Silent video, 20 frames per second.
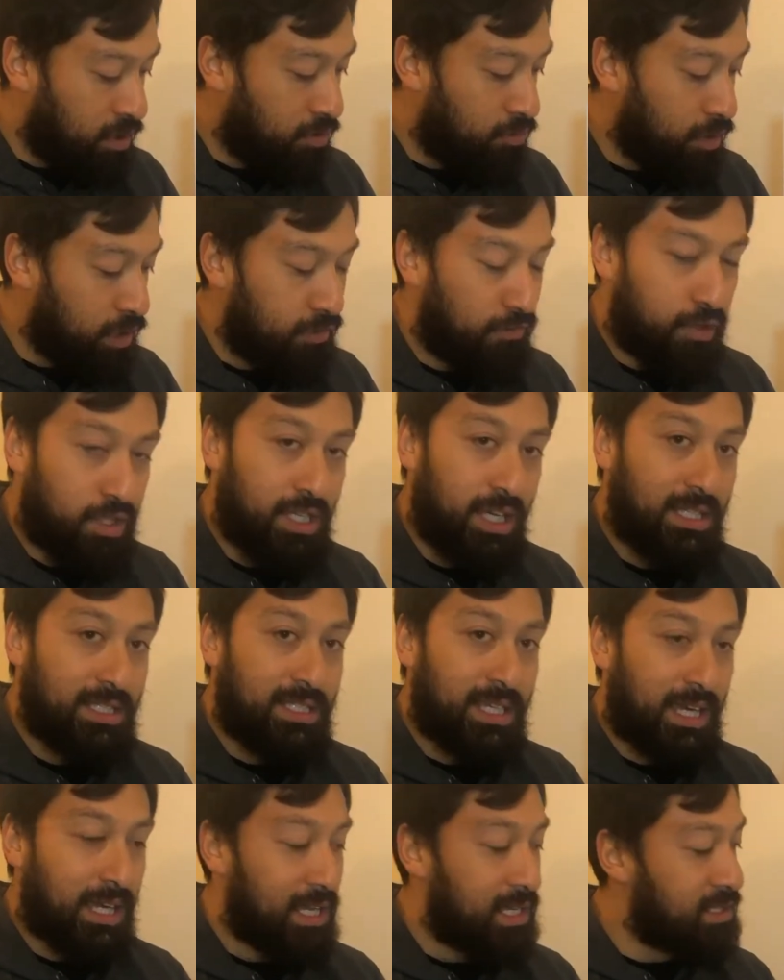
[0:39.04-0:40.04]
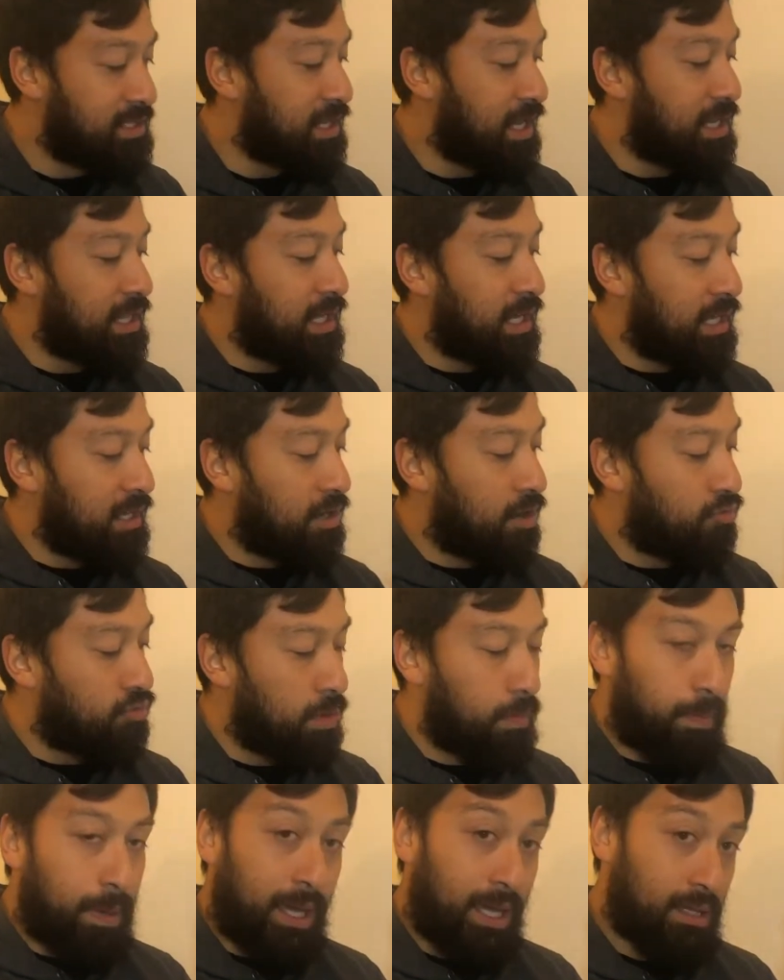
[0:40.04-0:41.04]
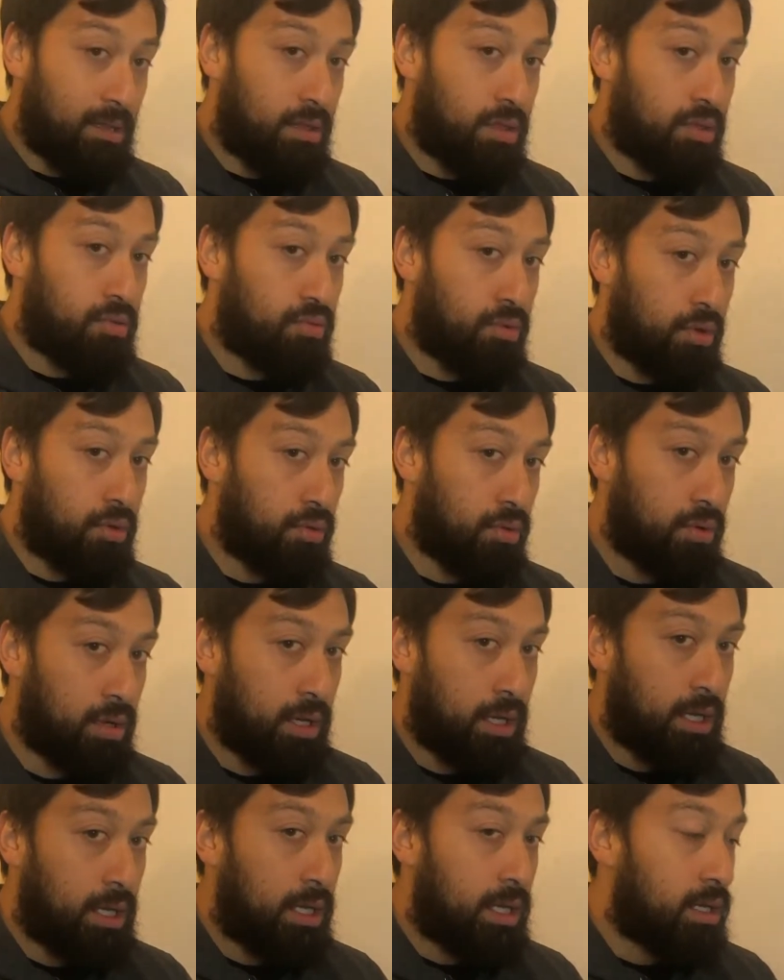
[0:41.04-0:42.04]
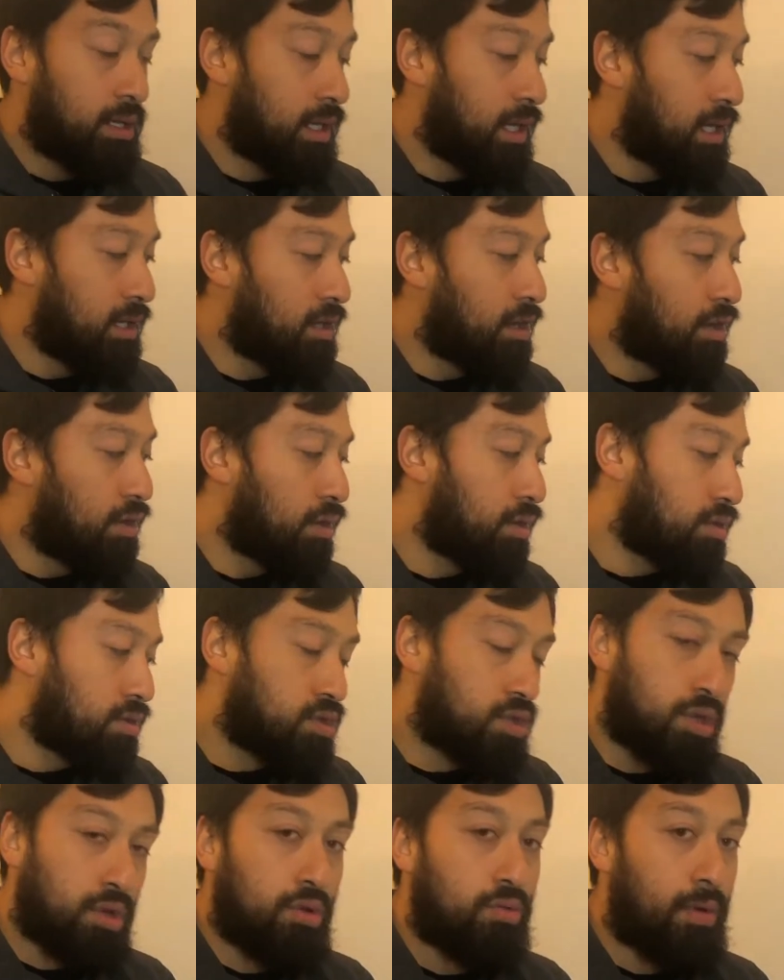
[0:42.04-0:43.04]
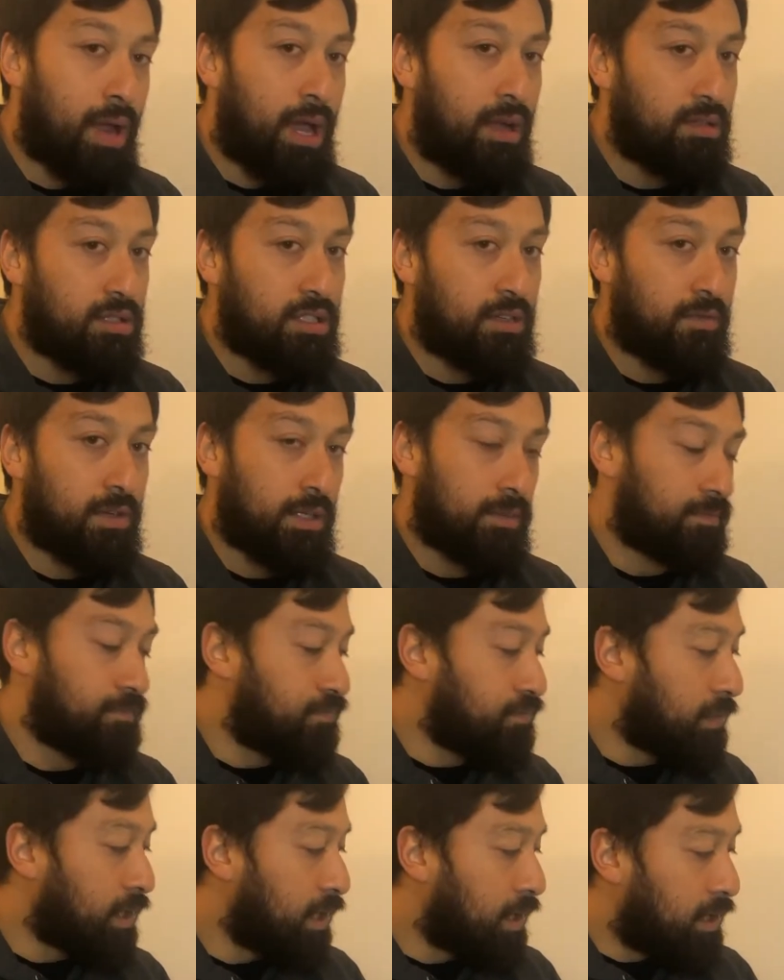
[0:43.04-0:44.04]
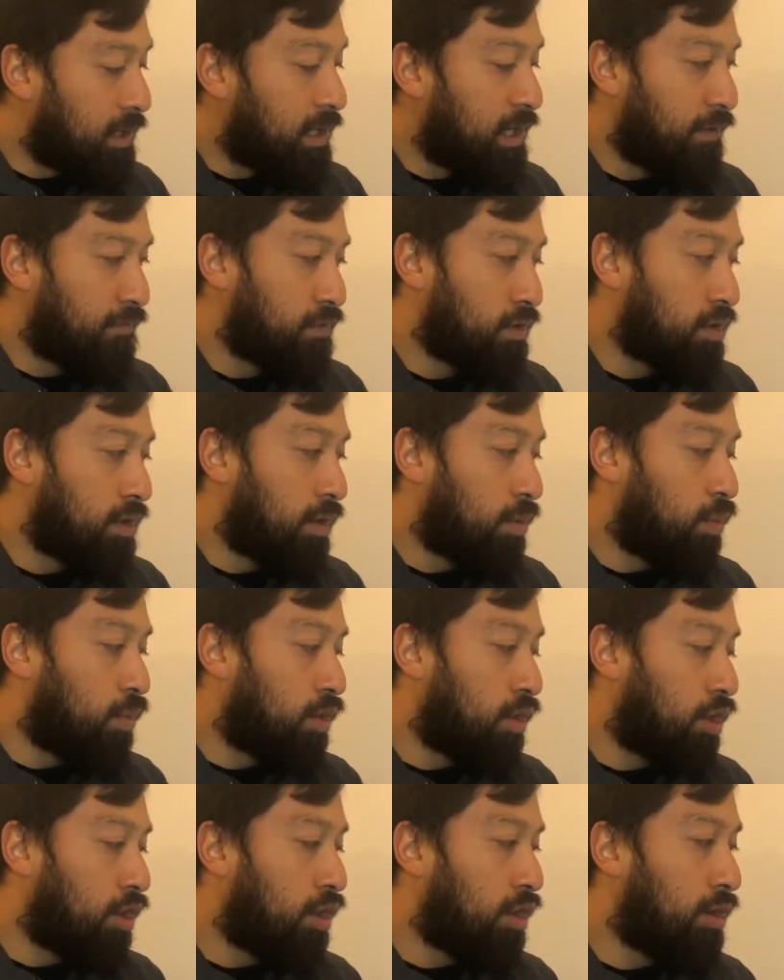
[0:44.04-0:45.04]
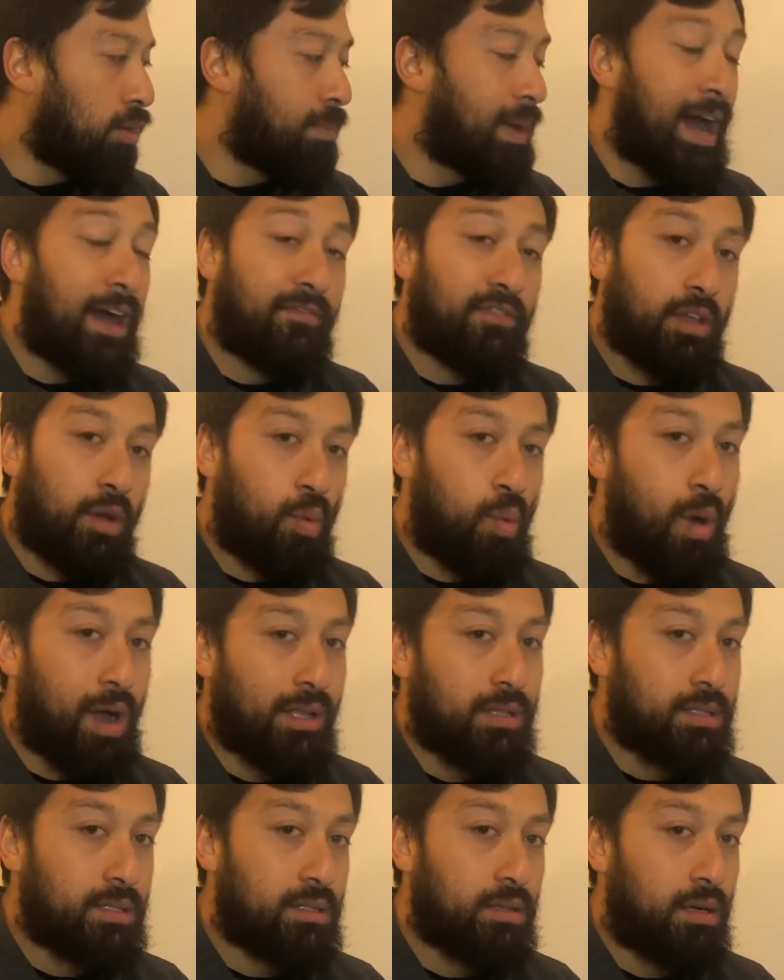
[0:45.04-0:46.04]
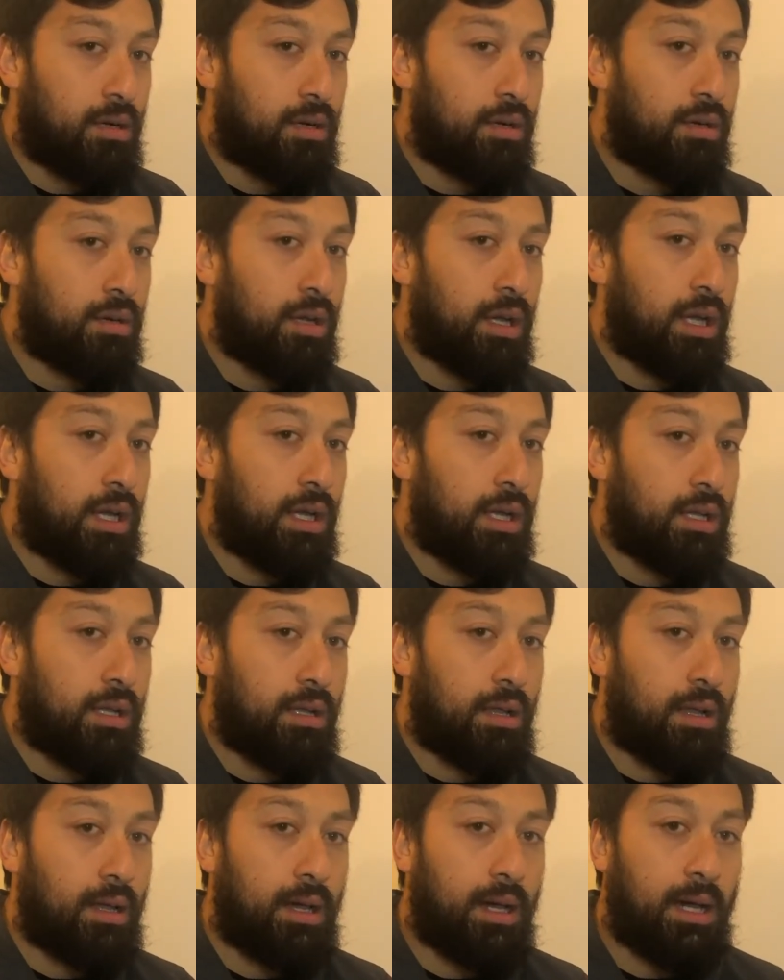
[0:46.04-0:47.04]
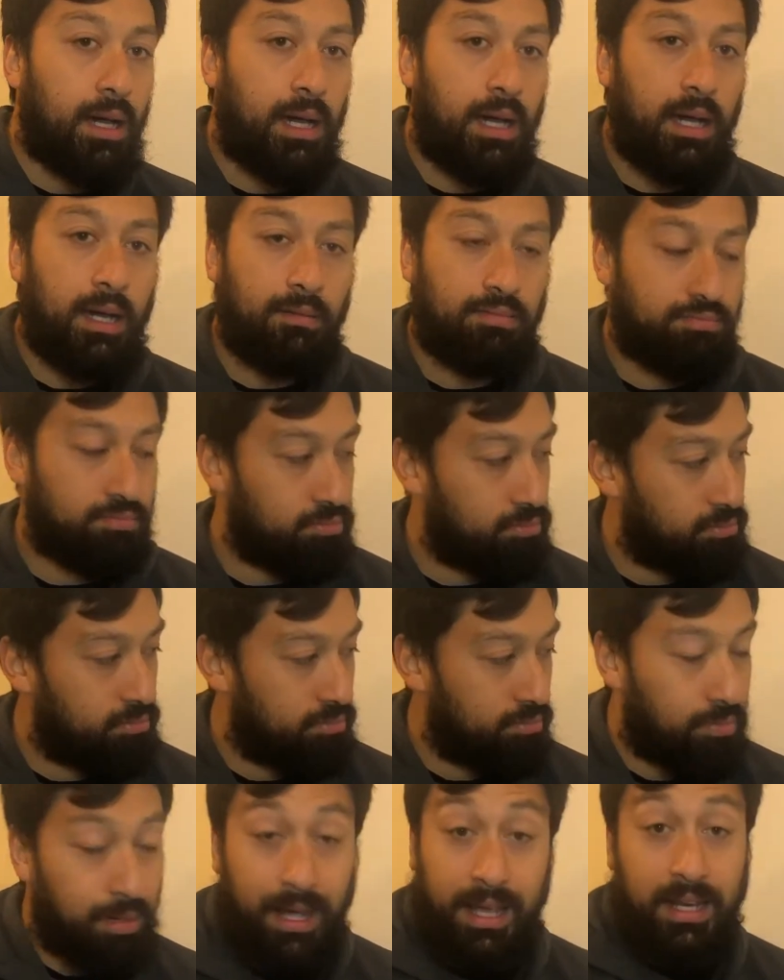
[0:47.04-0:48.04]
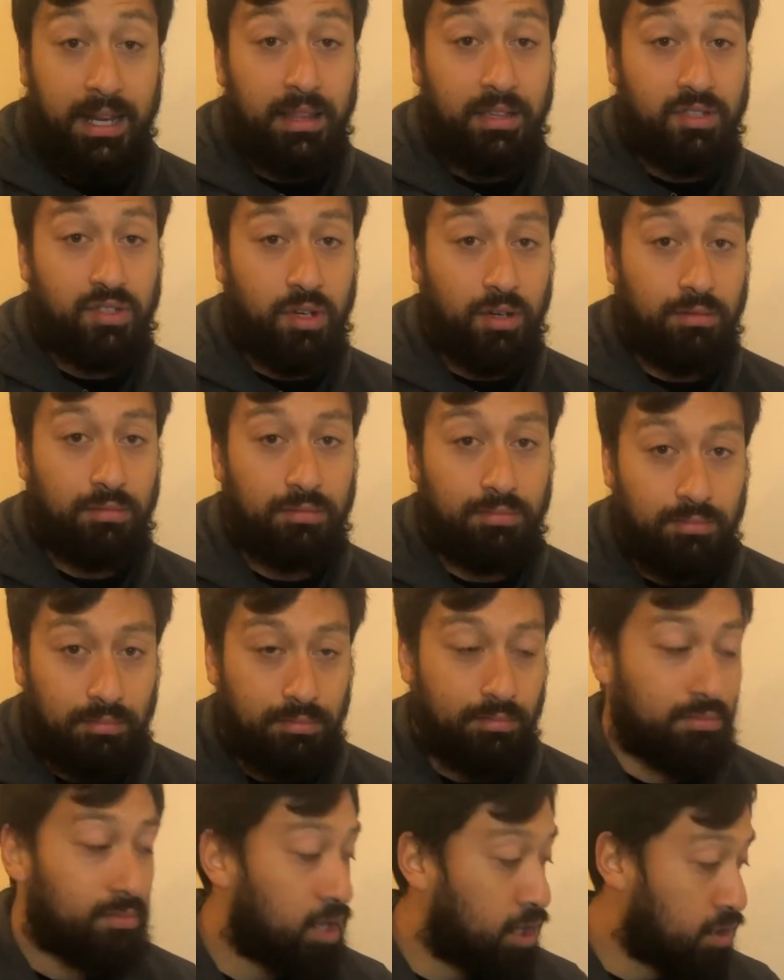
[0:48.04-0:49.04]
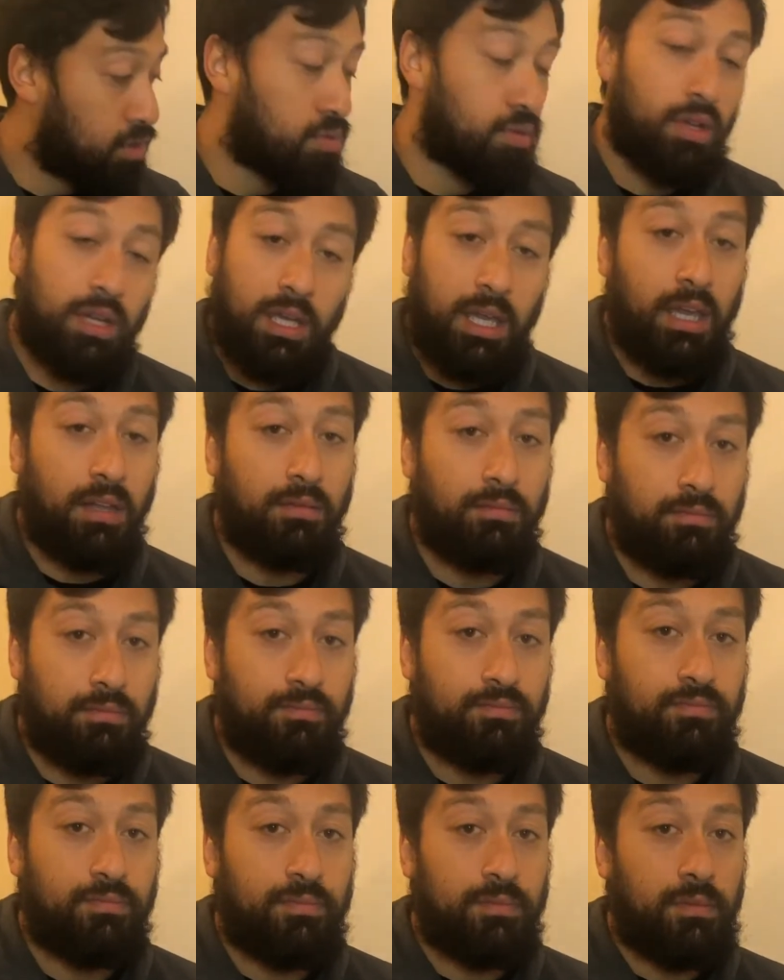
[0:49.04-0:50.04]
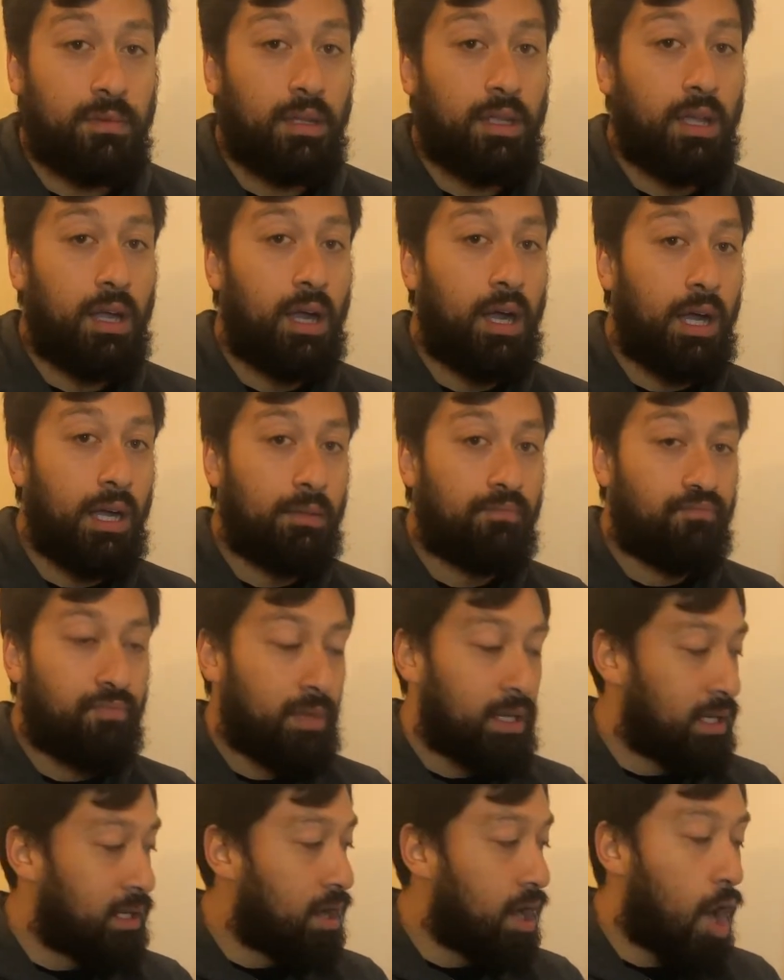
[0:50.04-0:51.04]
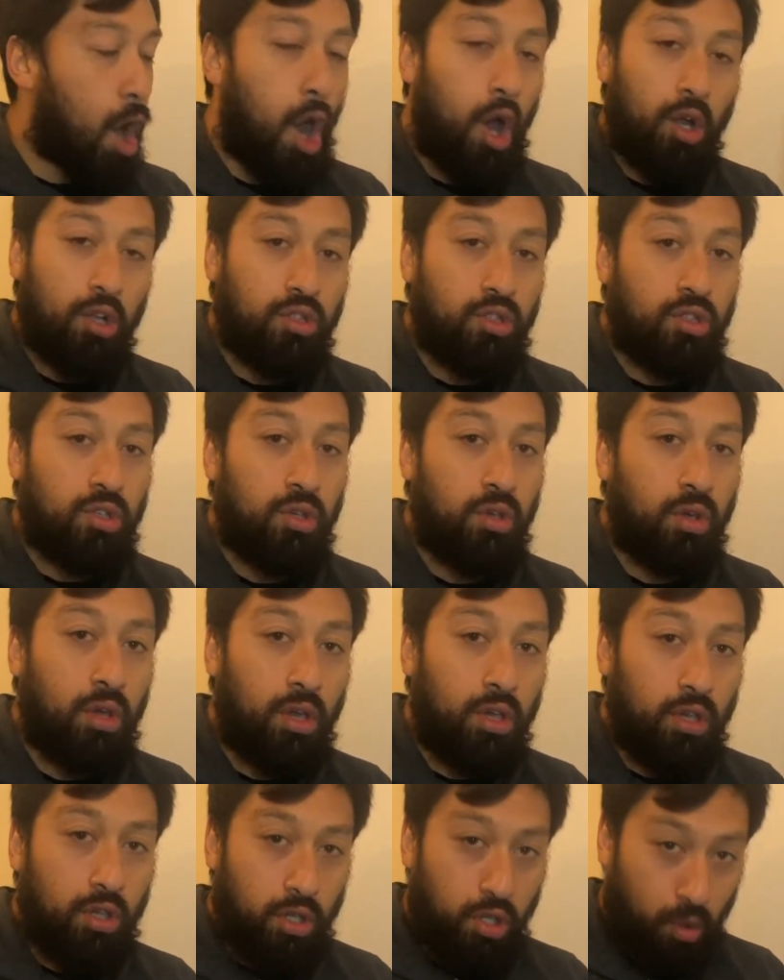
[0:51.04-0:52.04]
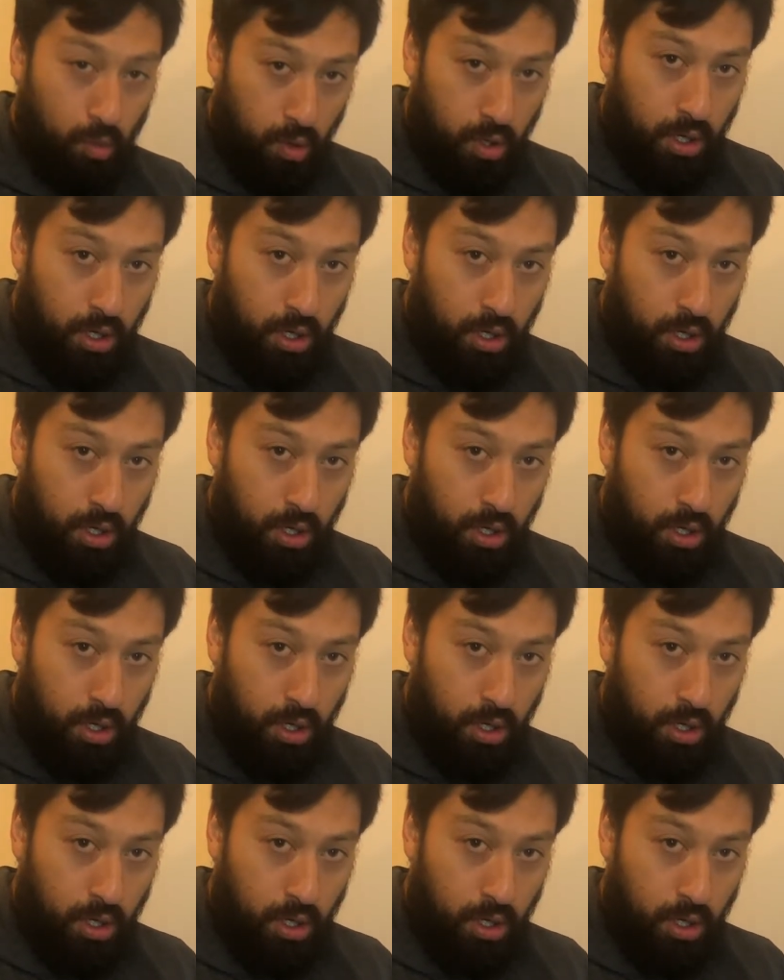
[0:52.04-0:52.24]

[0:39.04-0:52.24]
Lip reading: you're gonna rest for 10 seconds and then repeat through. Yeah, you got 2 rounds of it. If you're not warm after one song, play another song. Go through it again. All right, on to your